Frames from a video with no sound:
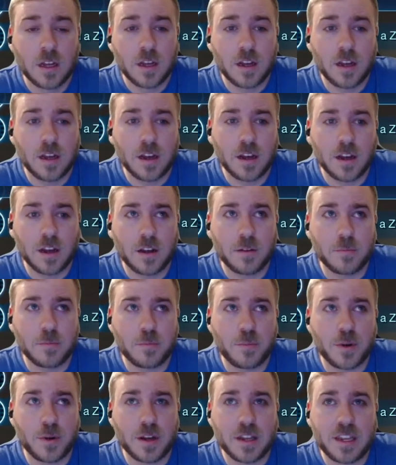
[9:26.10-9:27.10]

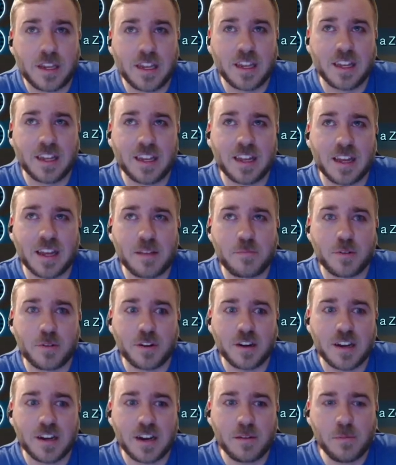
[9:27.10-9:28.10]
But I put it
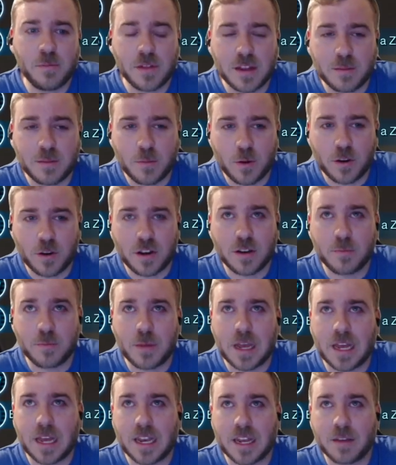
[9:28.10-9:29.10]
on airplane mode in a
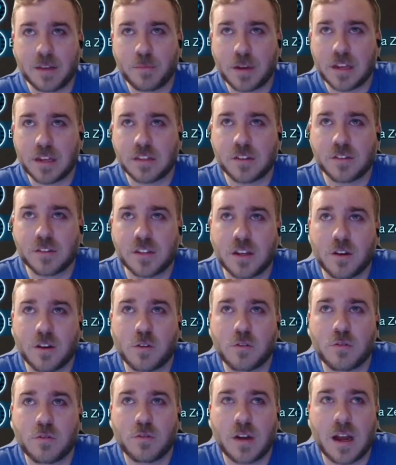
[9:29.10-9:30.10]
panic, because I was like, oh
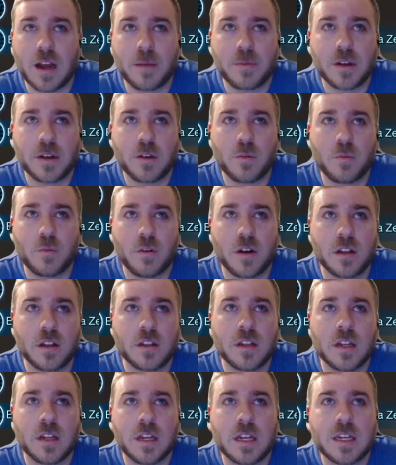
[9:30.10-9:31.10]
crap, I don't want
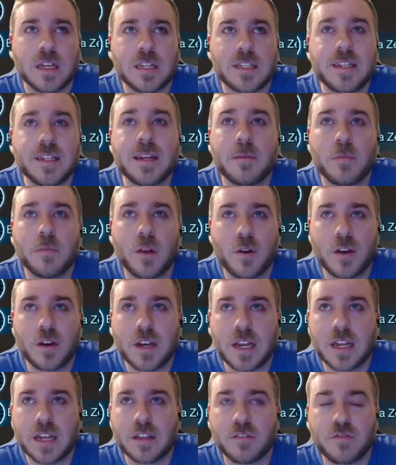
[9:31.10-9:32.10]
TM loaded
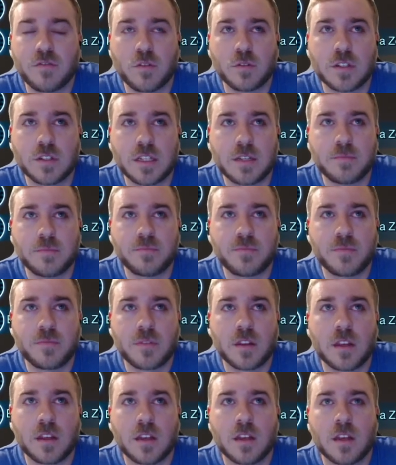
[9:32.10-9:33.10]
and the full team.
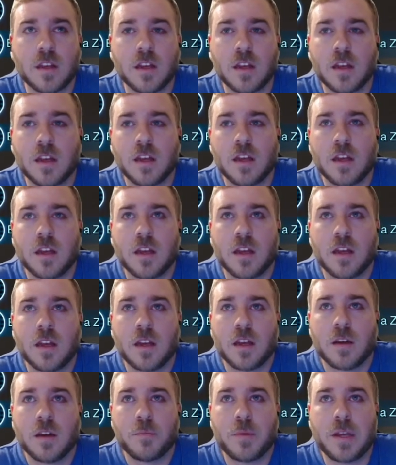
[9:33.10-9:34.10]

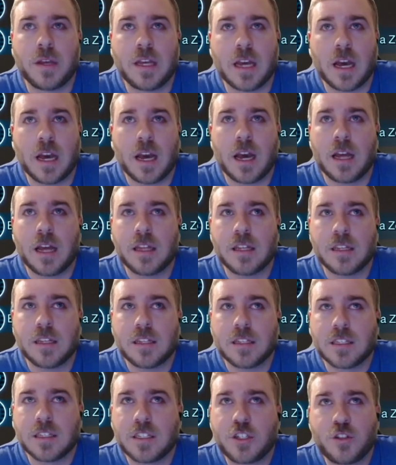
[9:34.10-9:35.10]
But yeah,
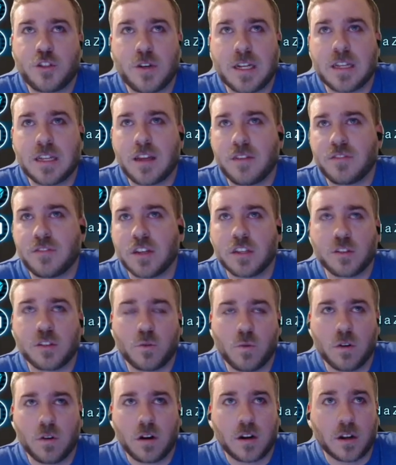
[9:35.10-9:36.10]
this Drain Life doesn't
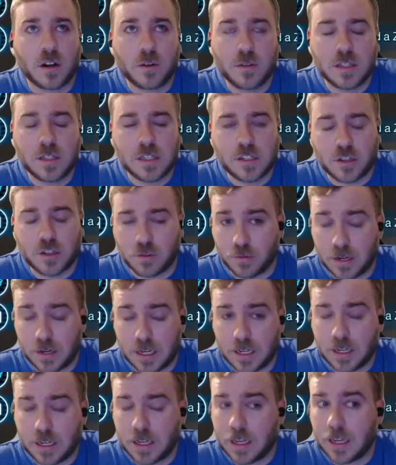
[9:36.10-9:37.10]
work when there's
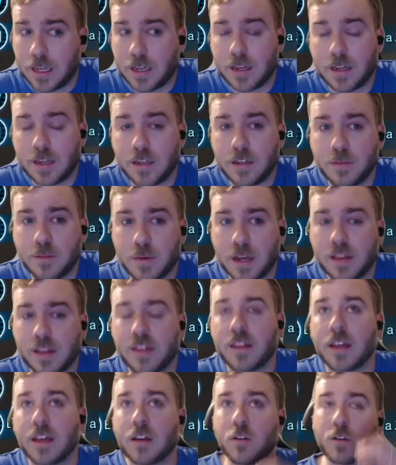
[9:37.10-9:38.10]
Grit, and you might
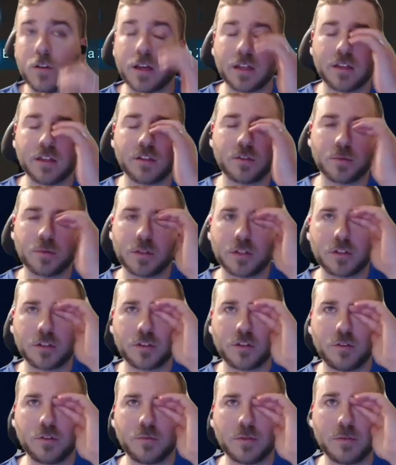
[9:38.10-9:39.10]
think, okay, this was a
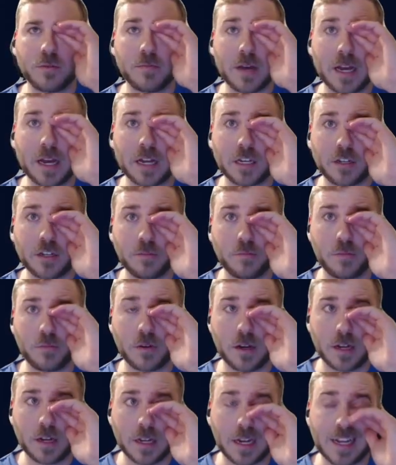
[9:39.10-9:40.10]
stupid match,
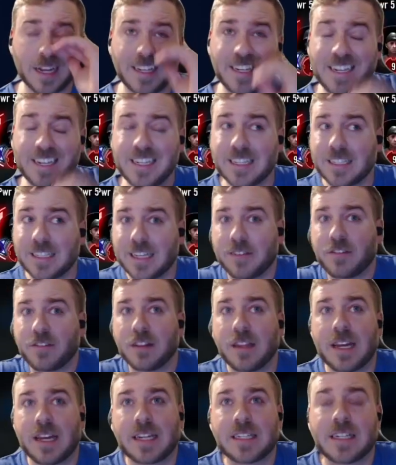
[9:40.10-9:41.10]
but I need to save
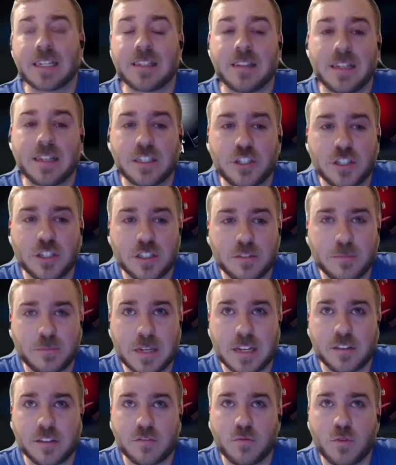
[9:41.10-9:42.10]
Galactic Legends
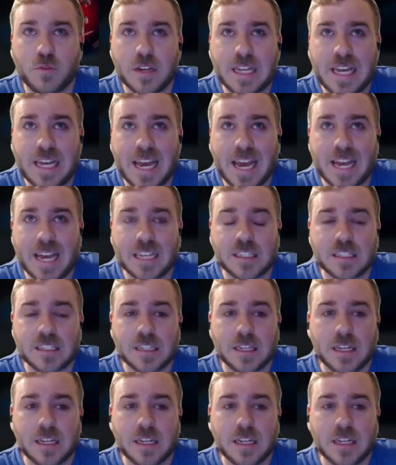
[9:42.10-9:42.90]
because of what he has.